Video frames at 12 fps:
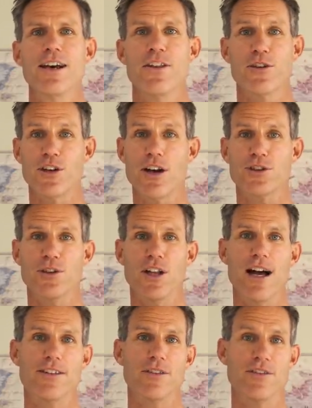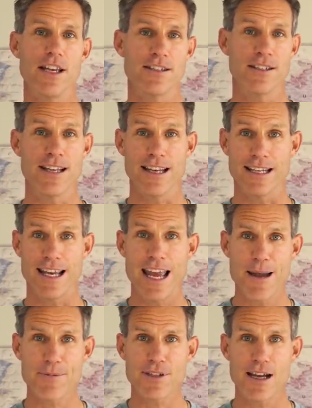There's also lots of designated
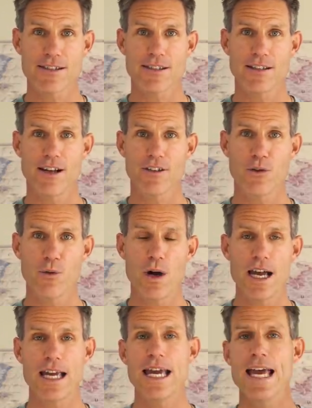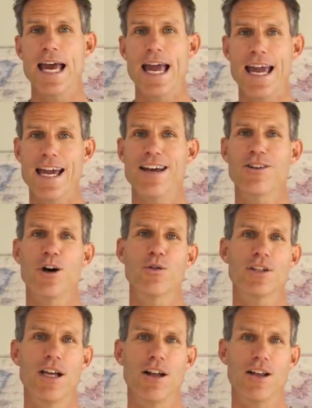campsites along the way and
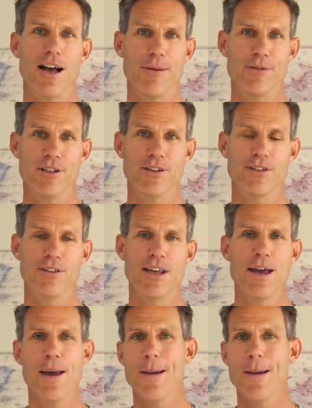hotel options.